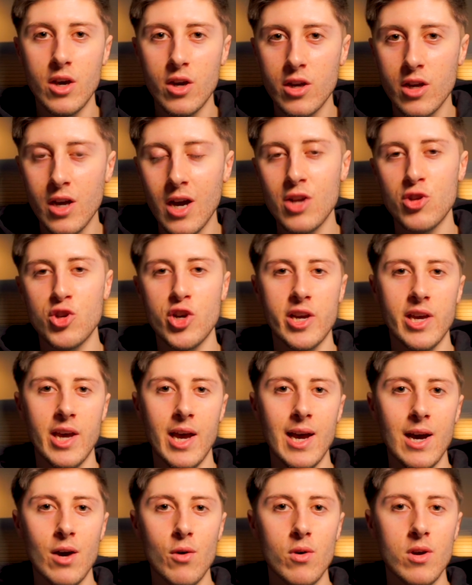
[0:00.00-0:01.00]
go and check it
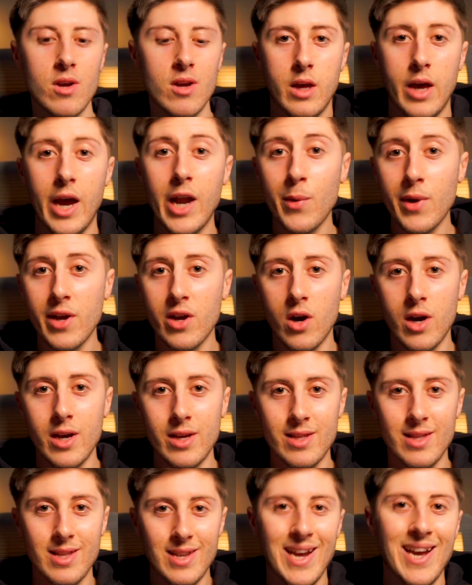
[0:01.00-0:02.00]
out. Anyway
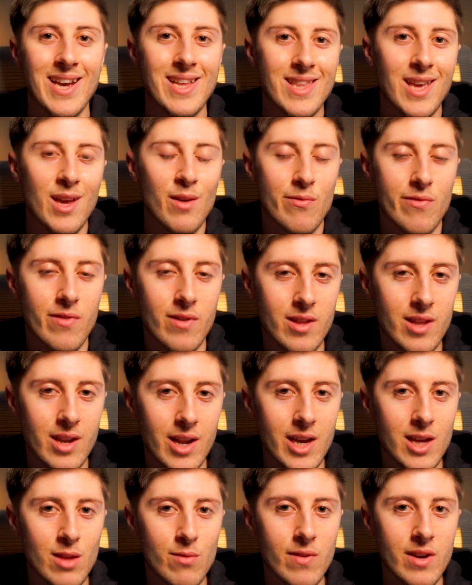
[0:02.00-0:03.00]
guys, that is it for
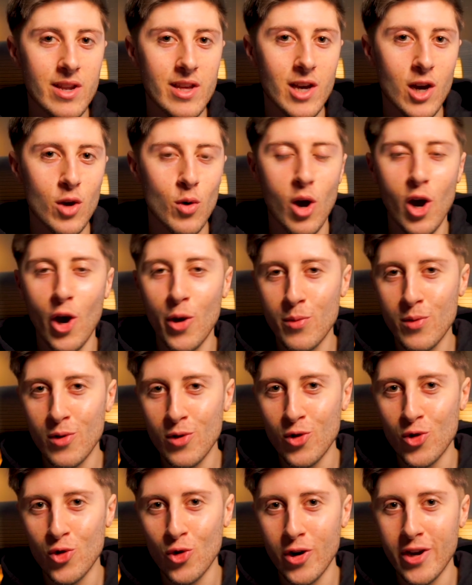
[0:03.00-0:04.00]
today's video. I hope you
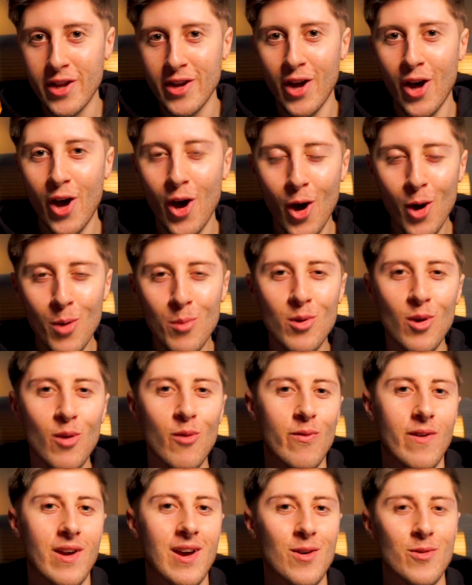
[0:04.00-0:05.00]
enjoyed it. I hope you
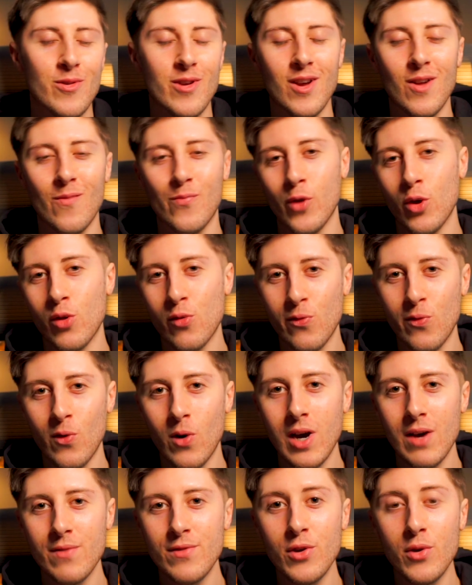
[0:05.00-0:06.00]
found those
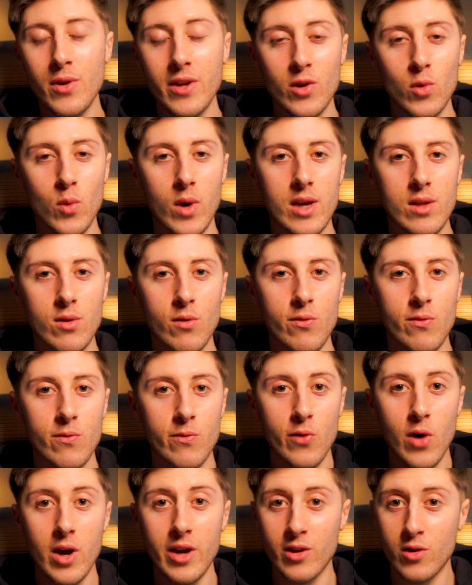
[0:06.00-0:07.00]
5 unique ways of
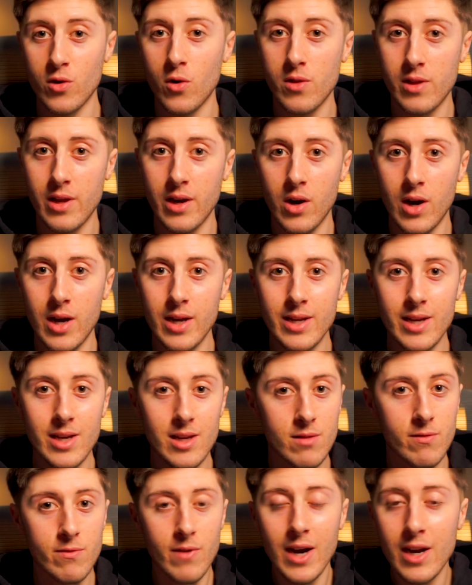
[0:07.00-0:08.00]
finding content
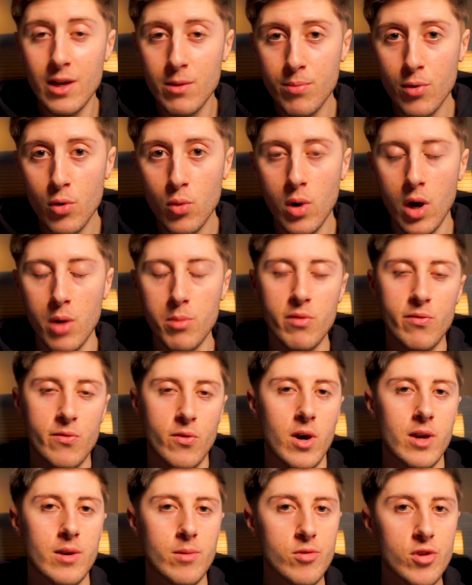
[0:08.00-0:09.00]
ideas valuable. I hope you
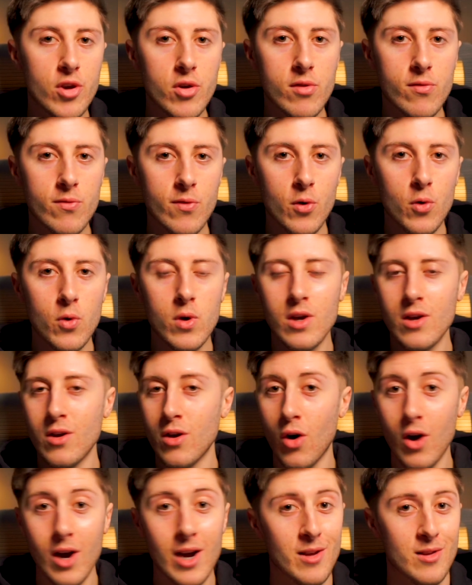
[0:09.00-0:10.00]
find them useful.
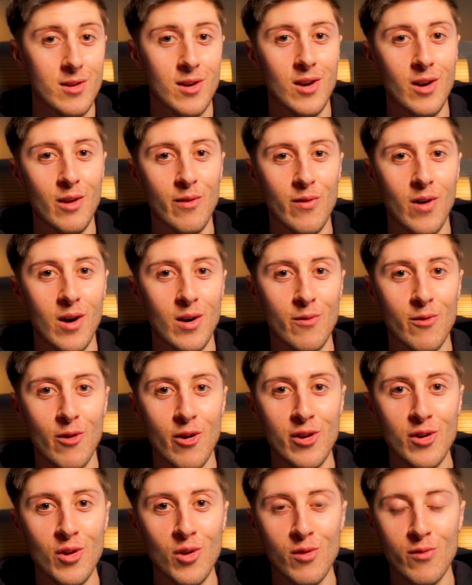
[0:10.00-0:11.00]
I certainly find them
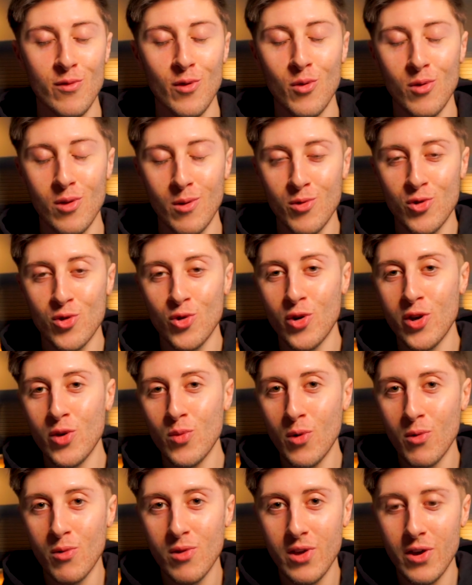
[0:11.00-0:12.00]
very useful, so I'm sure you
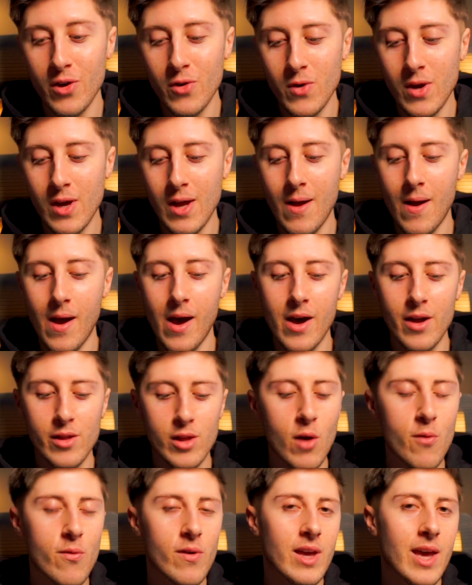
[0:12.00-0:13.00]
will too.
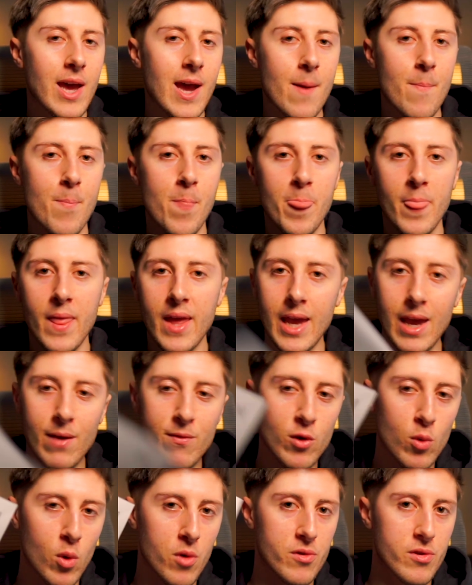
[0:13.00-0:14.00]
Don't forget, if
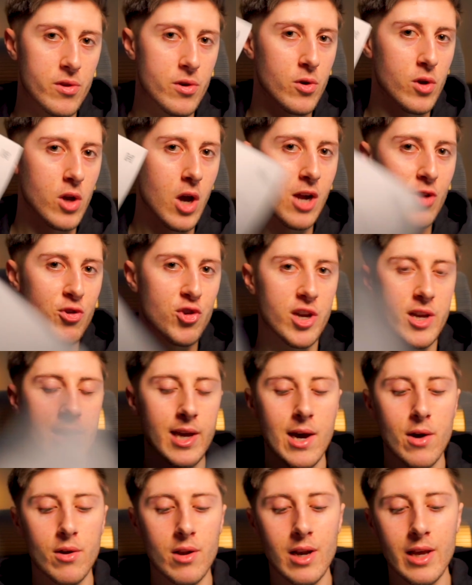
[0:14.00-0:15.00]
you want to, go and check
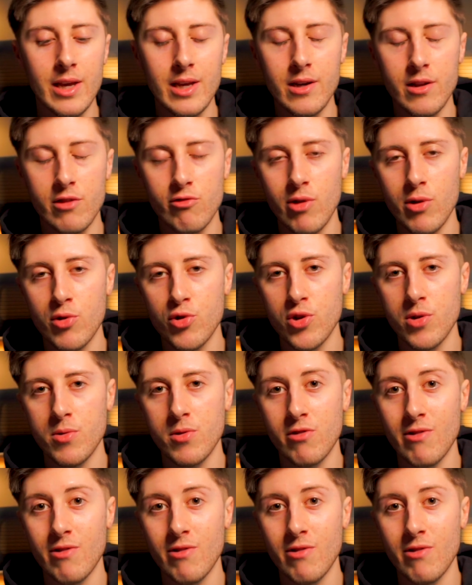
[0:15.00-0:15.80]
out the link in the description to